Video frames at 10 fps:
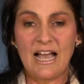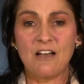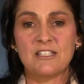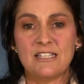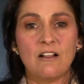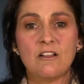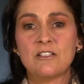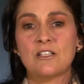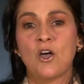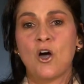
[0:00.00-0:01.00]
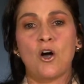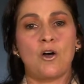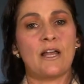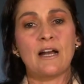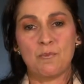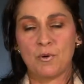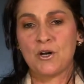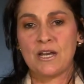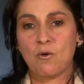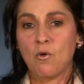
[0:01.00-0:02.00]
Our cells are in our
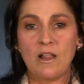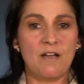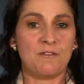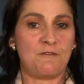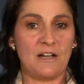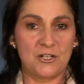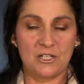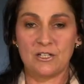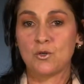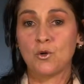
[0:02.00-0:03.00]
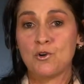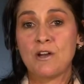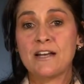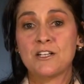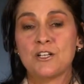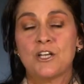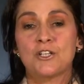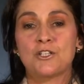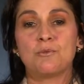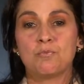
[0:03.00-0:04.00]
body all have a function. It's all created
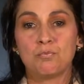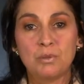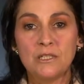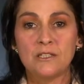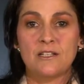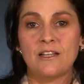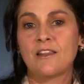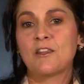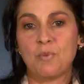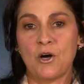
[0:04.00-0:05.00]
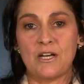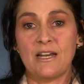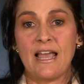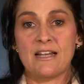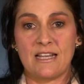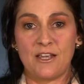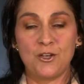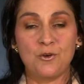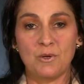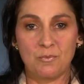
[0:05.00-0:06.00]
to build the body as a
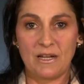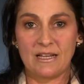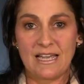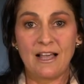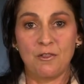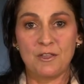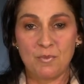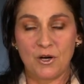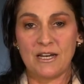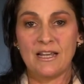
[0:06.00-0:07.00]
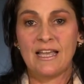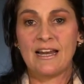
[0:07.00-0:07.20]
human being, a healthy body.